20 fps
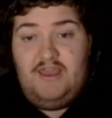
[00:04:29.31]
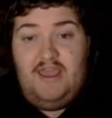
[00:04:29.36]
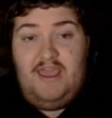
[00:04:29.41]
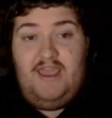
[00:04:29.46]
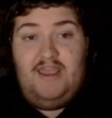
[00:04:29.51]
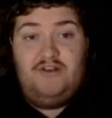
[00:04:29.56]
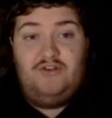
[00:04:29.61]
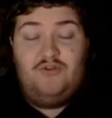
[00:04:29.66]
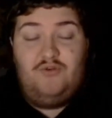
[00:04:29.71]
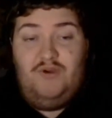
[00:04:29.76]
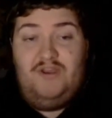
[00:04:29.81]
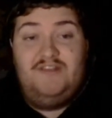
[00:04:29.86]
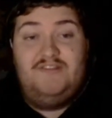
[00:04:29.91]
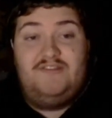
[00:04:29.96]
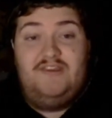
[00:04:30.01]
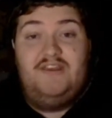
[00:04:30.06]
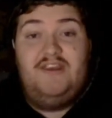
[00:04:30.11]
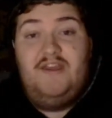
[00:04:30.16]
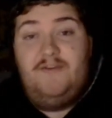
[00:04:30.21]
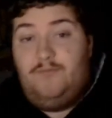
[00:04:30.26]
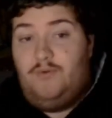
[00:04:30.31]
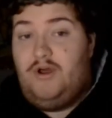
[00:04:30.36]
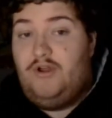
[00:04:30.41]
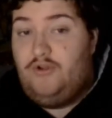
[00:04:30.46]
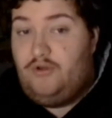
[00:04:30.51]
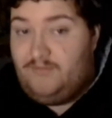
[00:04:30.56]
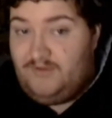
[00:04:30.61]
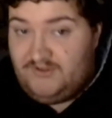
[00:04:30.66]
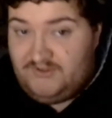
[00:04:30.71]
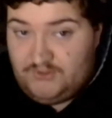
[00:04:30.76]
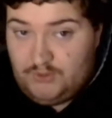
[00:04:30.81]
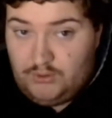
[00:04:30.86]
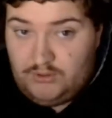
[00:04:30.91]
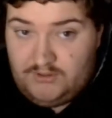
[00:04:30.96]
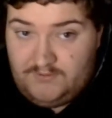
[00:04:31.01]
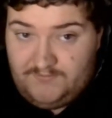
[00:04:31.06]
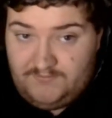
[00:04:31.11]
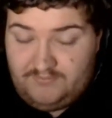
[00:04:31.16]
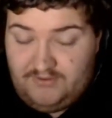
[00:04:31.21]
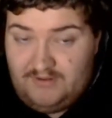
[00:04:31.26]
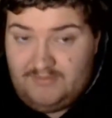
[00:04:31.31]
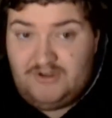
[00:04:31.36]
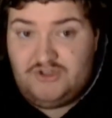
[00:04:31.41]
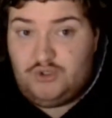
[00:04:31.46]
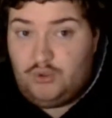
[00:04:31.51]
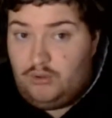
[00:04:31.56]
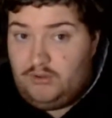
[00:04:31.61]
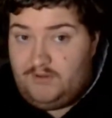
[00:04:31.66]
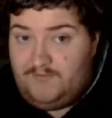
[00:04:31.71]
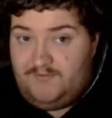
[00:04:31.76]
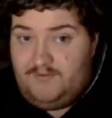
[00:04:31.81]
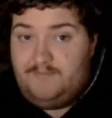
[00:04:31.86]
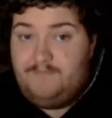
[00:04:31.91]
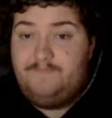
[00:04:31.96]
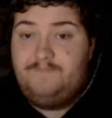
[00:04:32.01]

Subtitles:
And Queensland have won pretty much all of them.